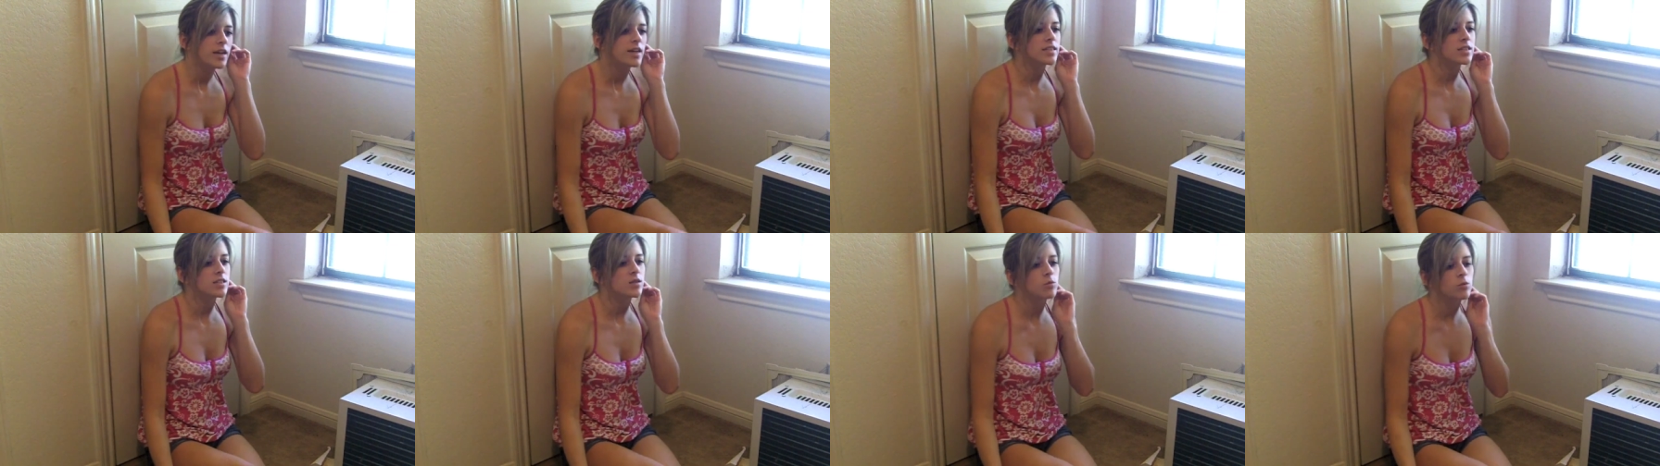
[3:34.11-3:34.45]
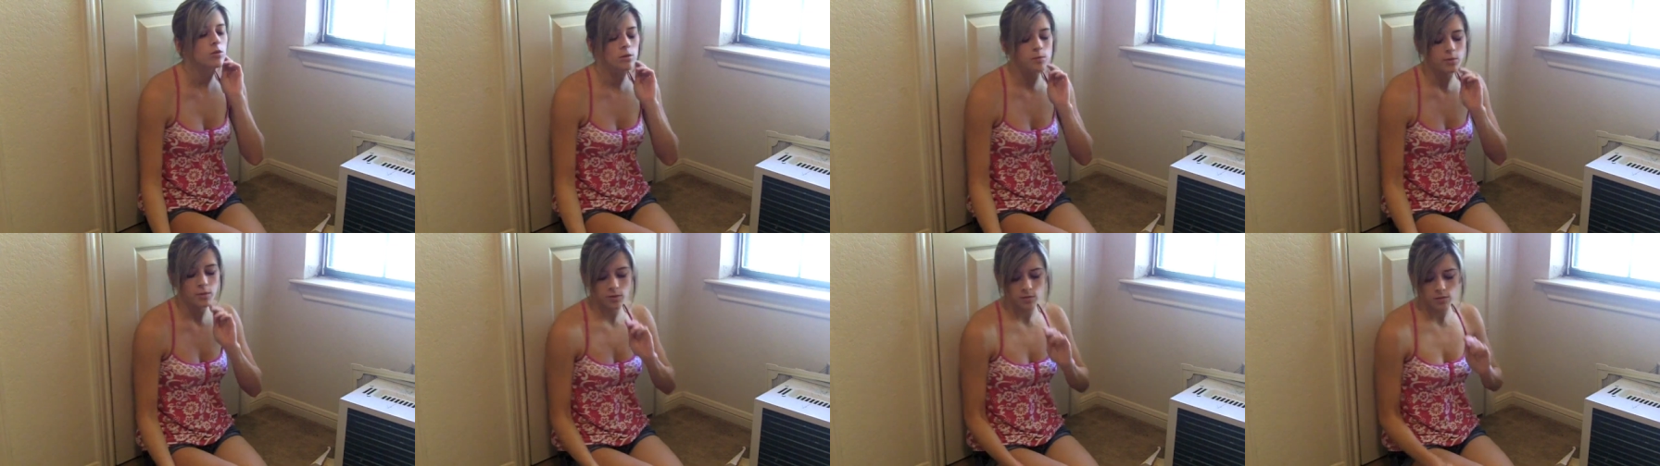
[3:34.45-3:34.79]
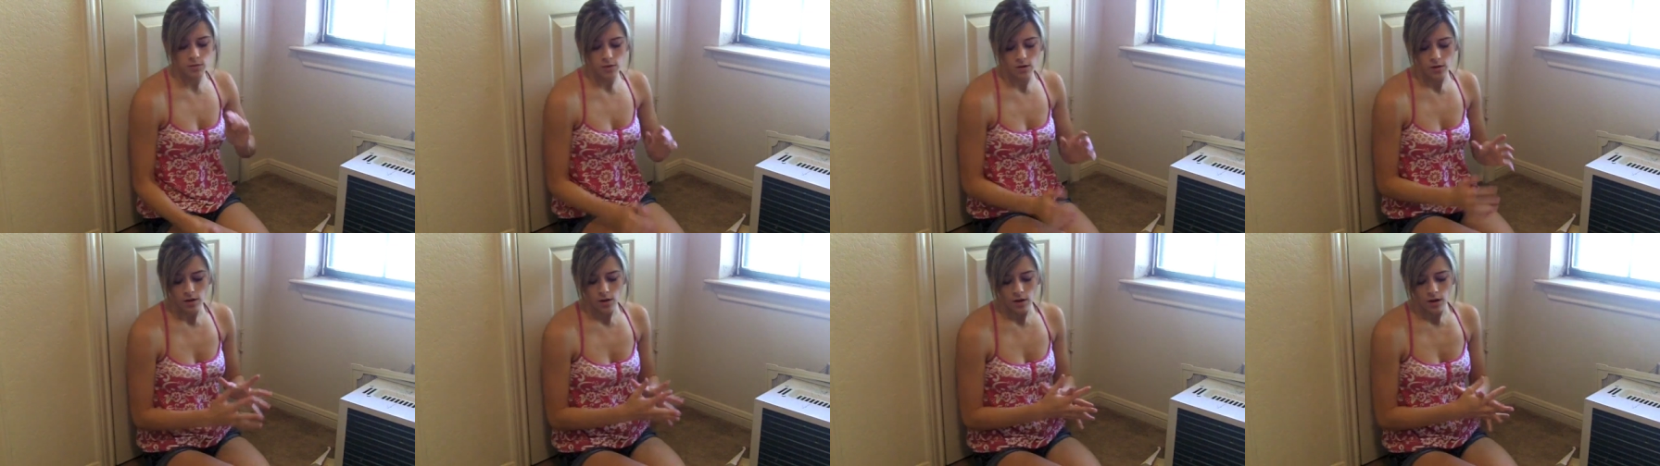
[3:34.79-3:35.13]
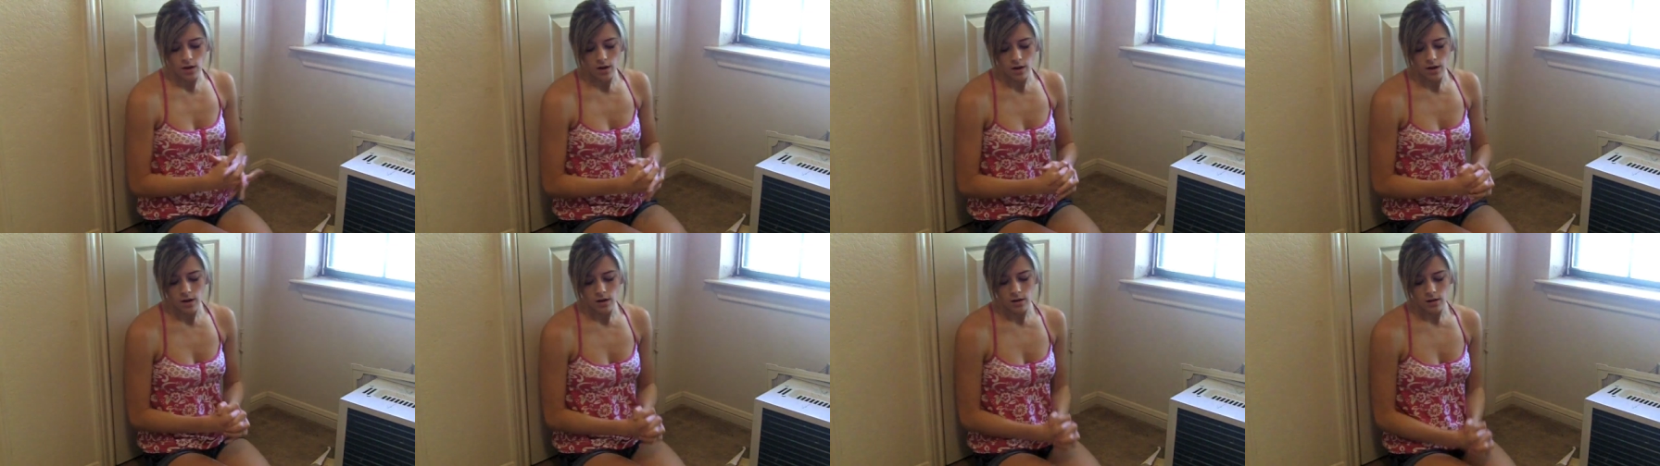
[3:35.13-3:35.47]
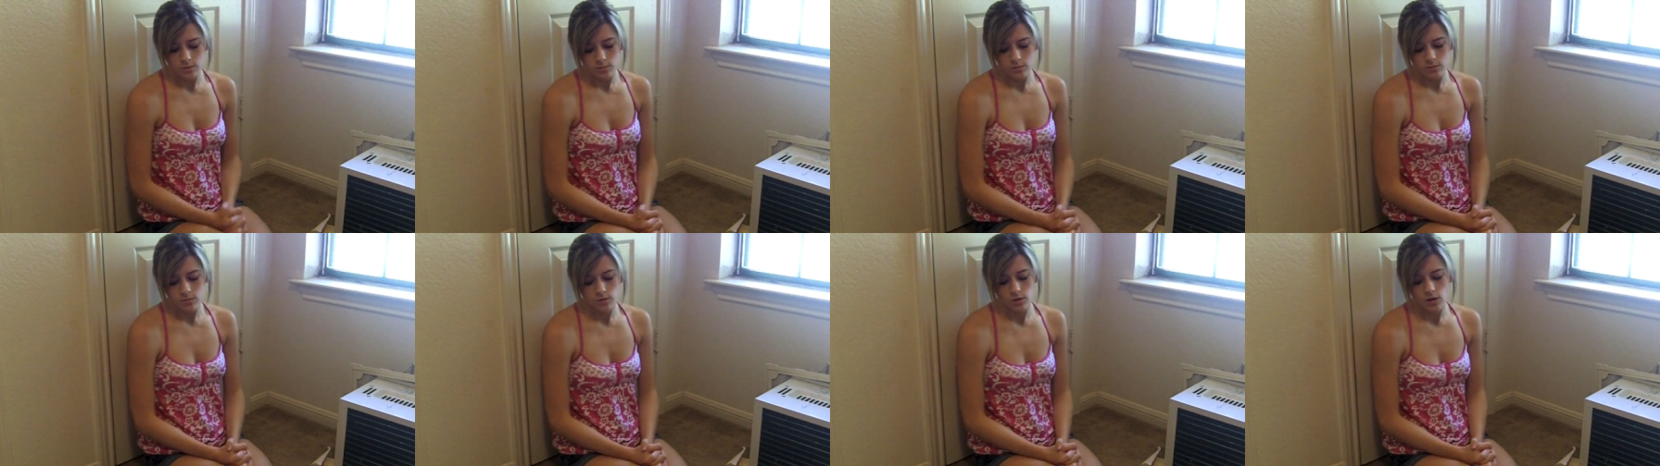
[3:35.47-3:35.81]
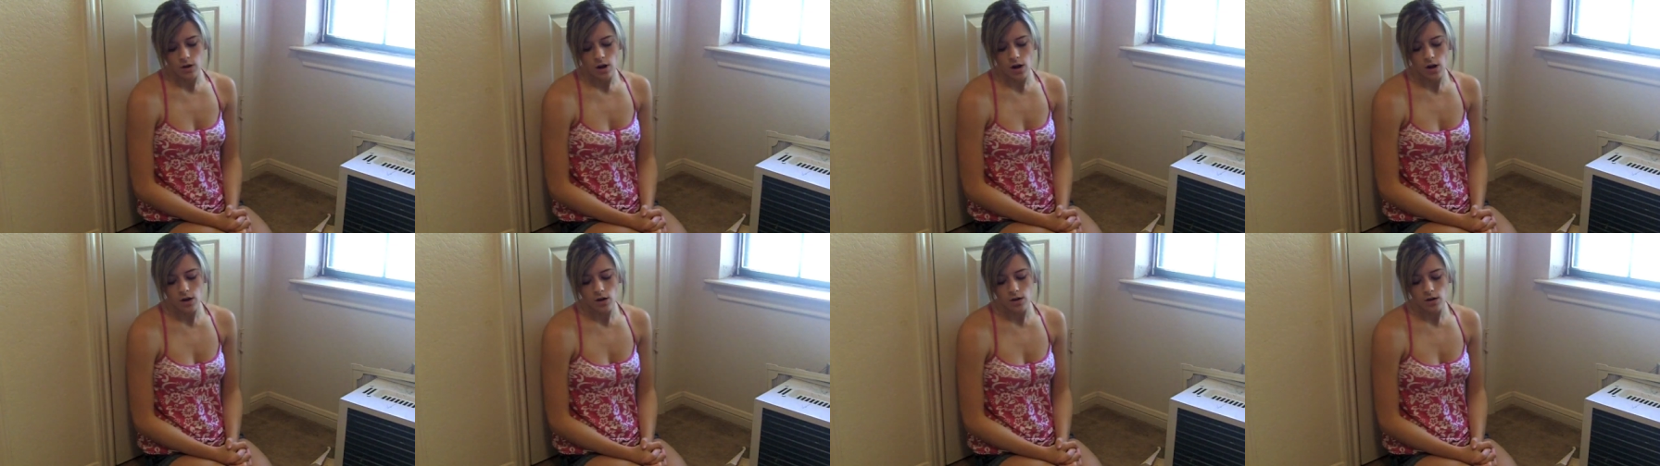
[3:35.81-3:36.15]
It's a woman, um,
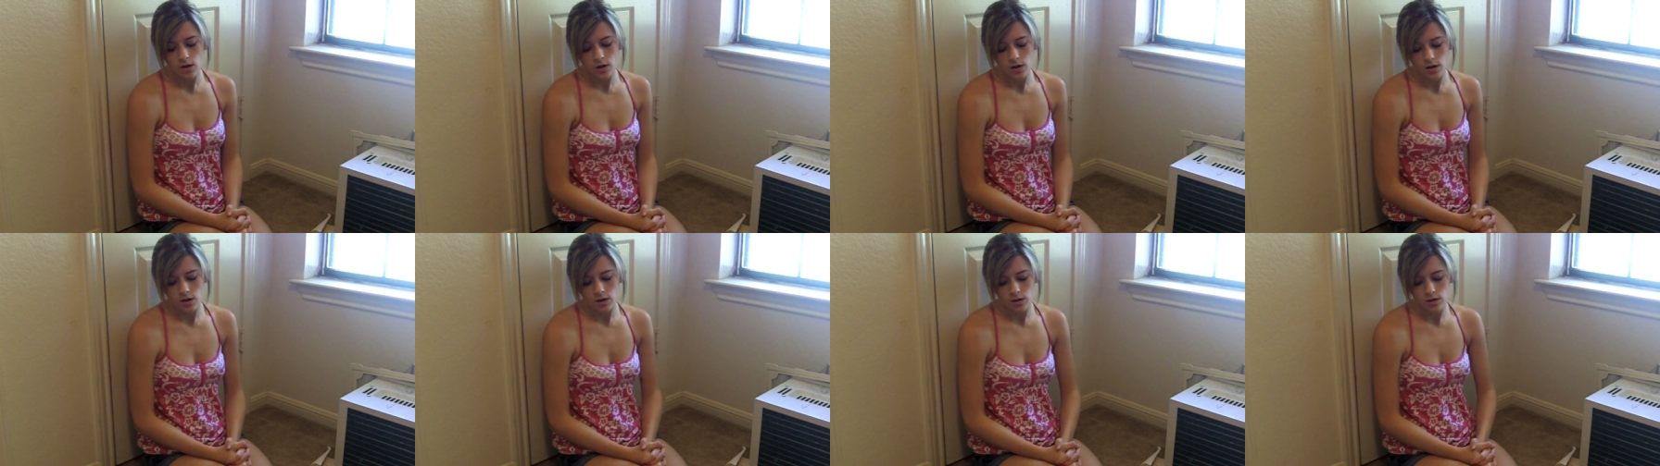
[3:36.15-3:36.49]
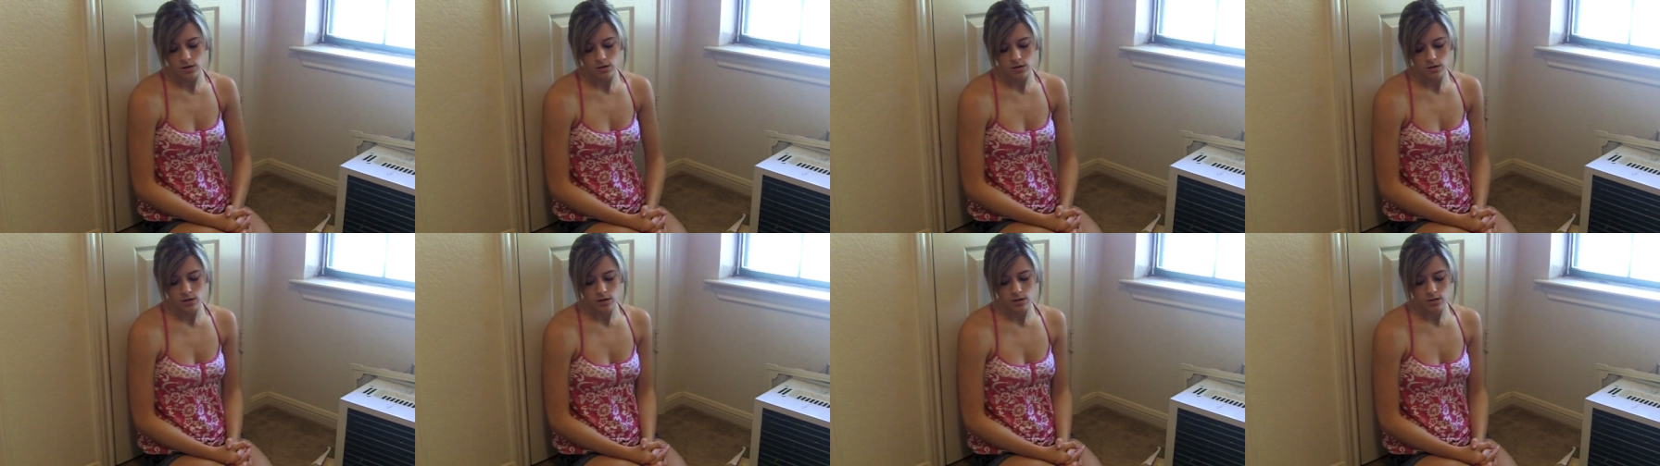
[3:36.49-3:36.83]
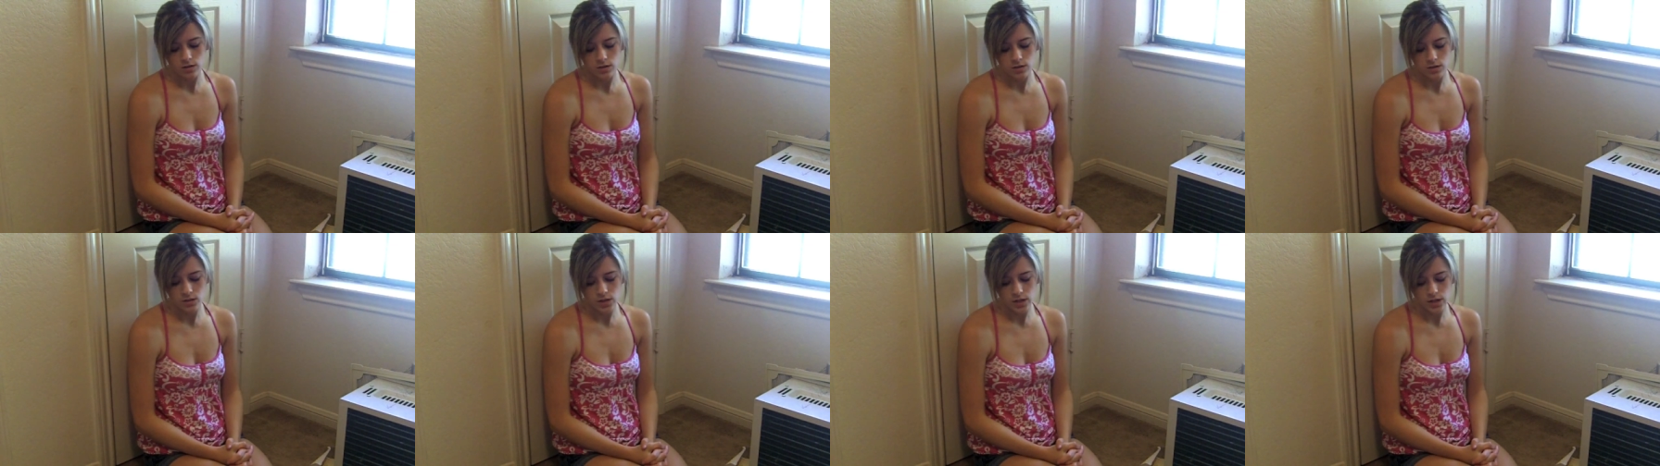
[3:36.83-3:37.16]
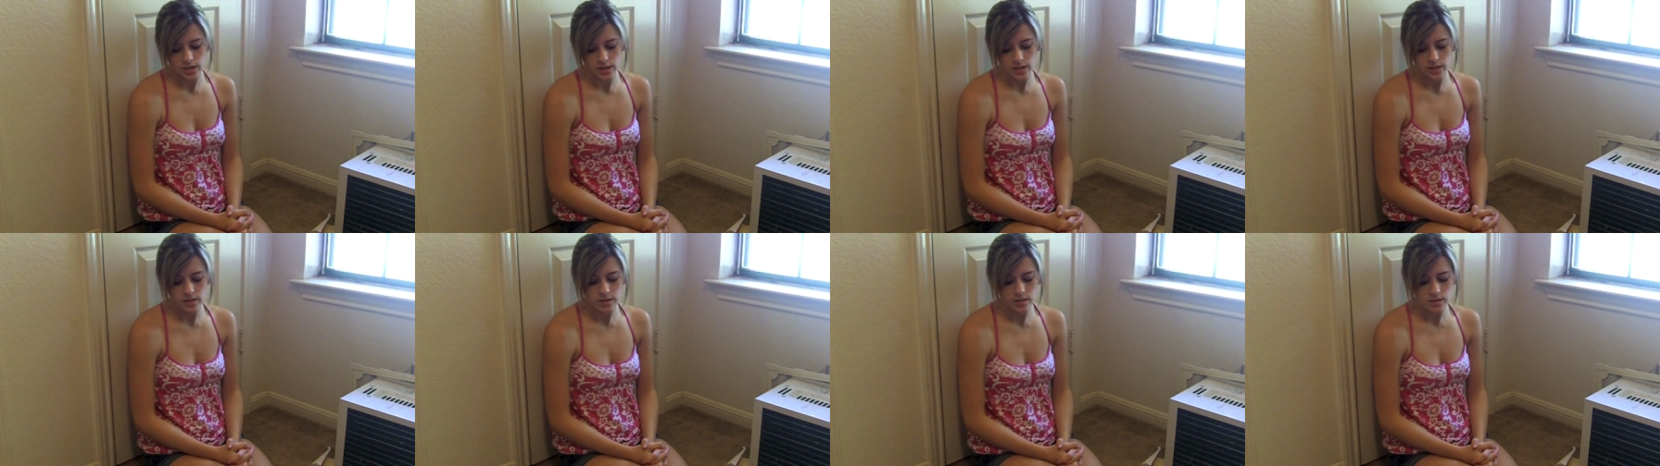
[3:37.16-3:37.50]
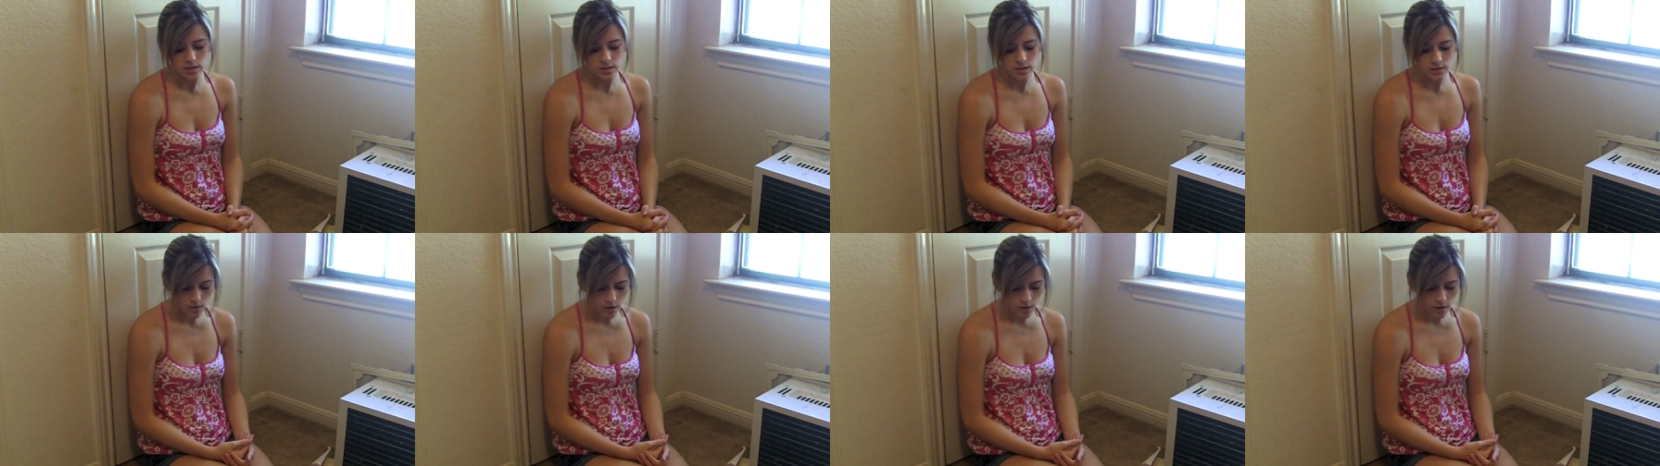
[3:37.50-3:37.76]
her and her her two kids,